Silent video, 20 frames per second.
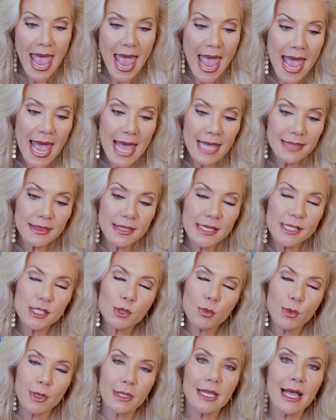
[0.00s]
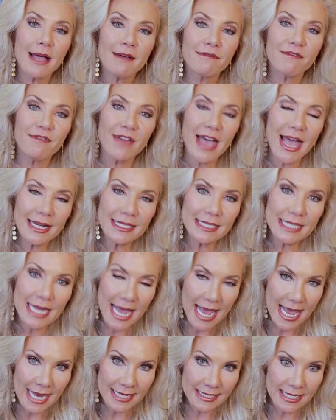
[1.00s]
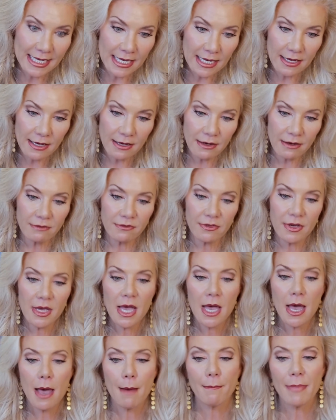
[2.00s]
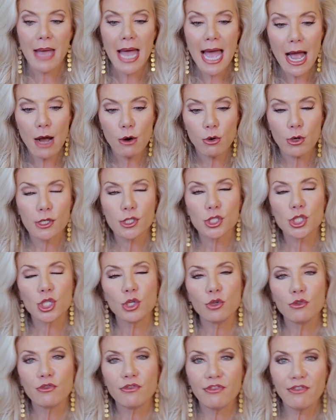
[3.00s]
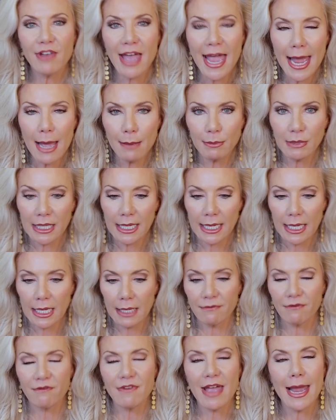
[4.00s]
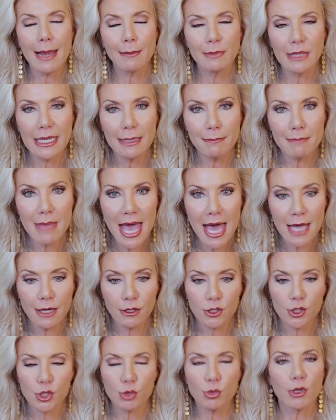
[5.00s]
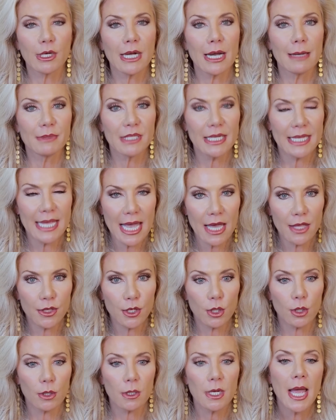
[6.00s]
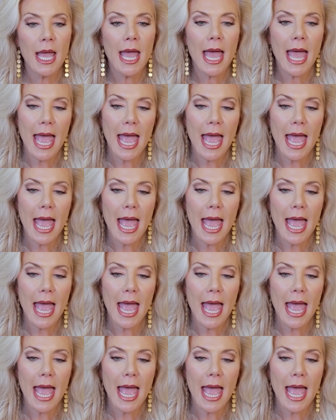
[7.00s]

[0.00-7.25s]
And this will affect and give power to family. Family matters will come together.